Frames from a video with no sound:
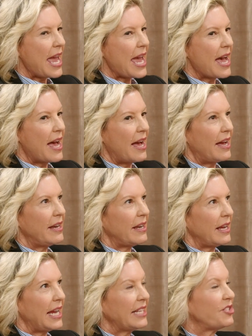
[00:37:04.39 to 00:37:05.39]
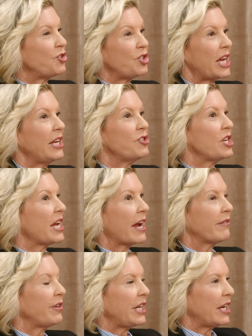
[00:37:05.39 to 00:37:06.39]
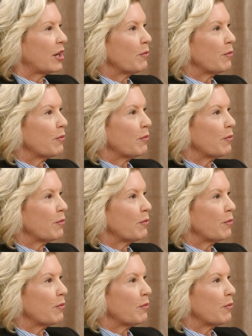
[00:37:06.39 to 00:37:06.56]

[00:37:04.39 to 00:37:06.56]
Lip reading: and it's changing every year.